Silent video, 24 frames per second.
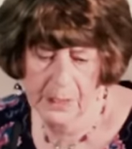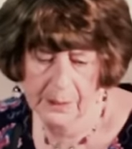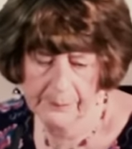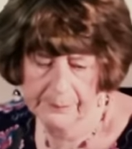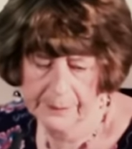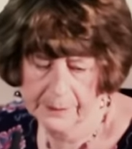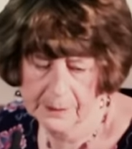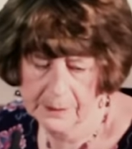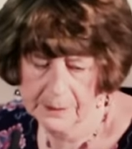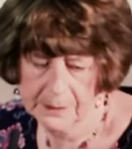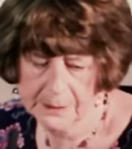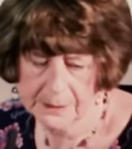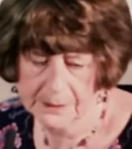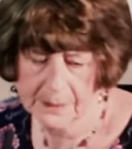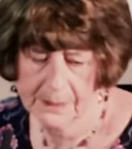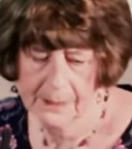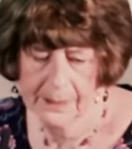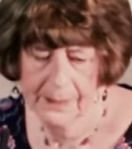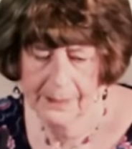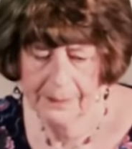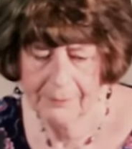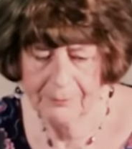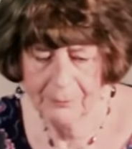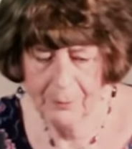and because
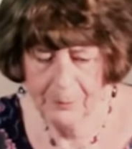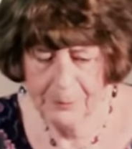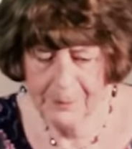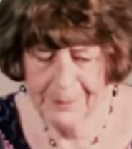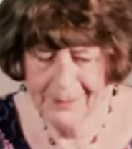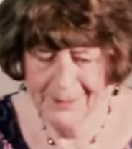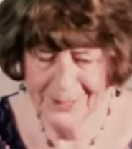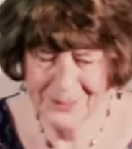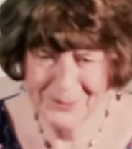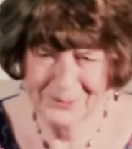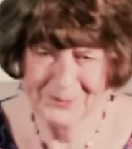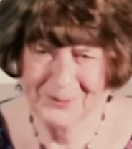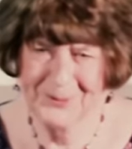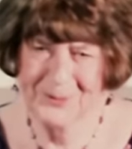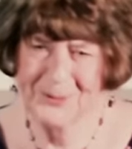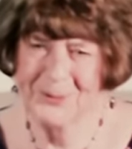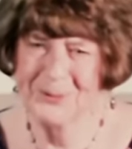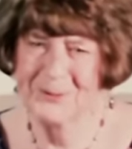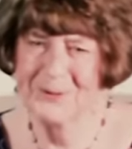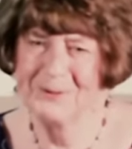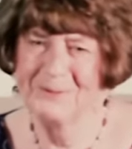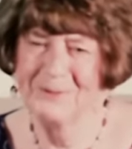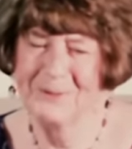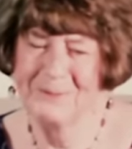Robin asked me to
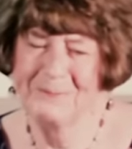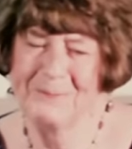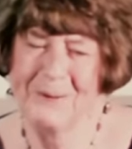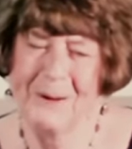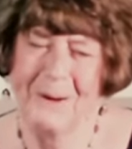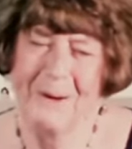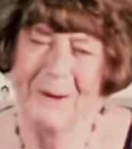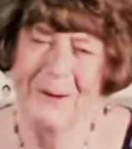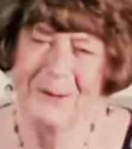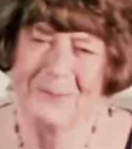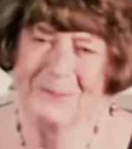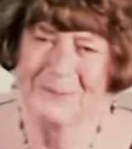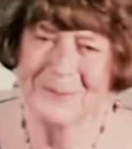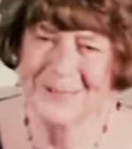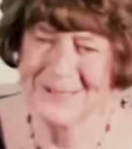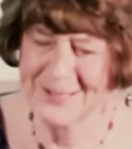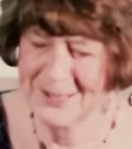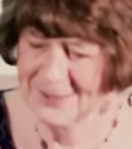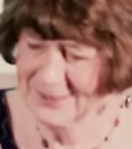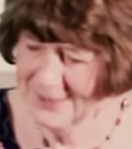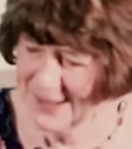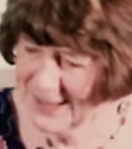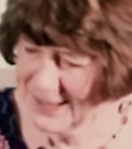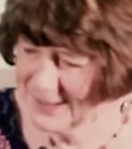do a few poems
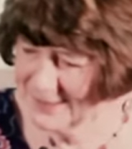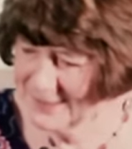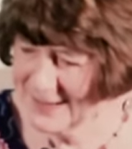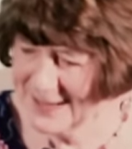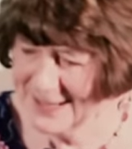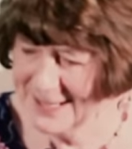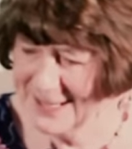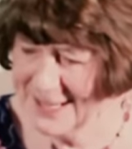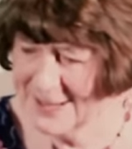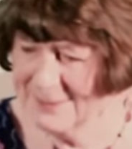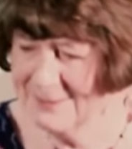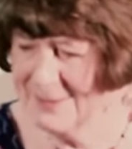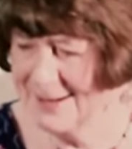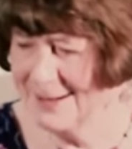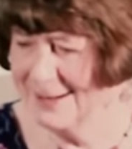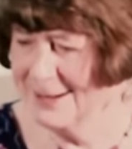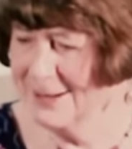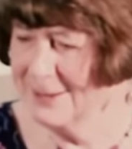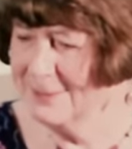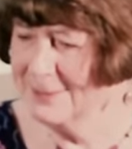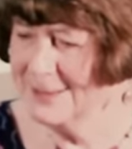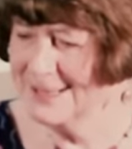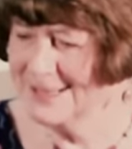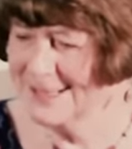as well in my, in my
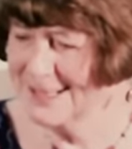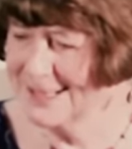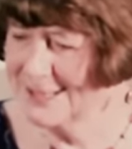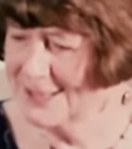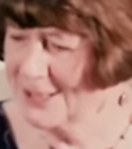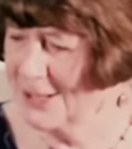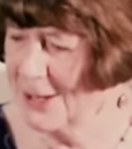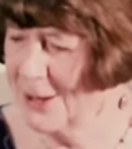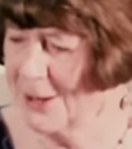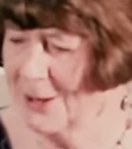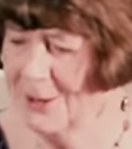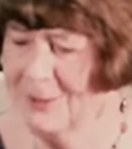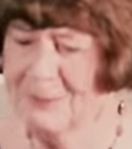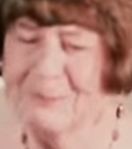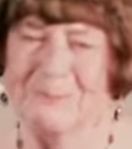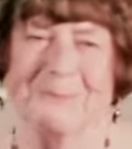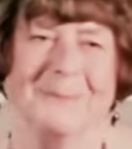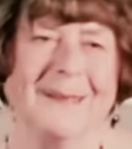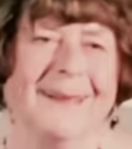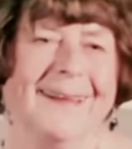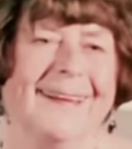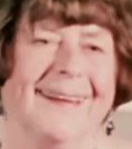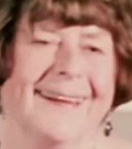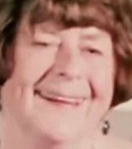limited time,
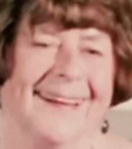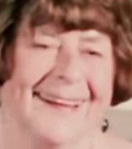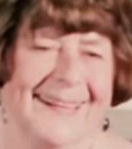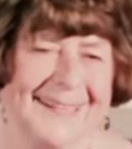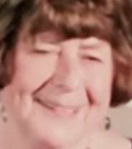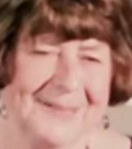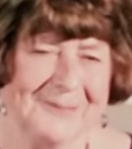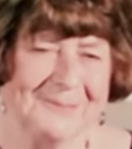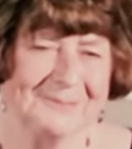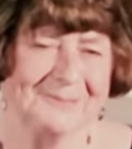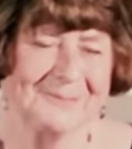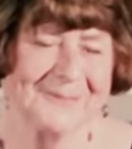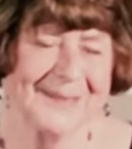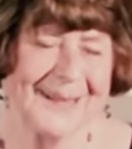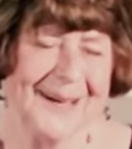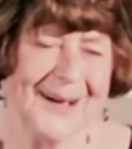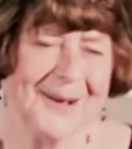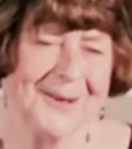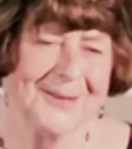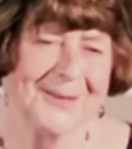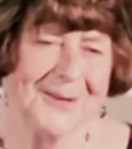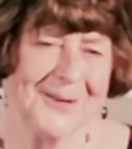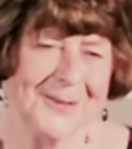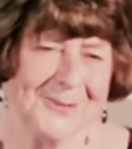um,
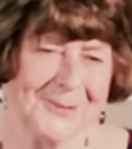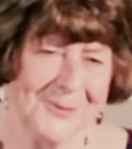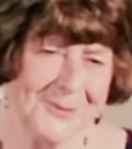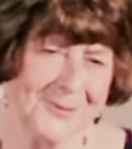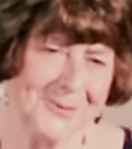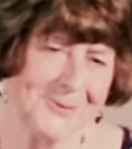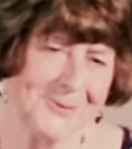I'd like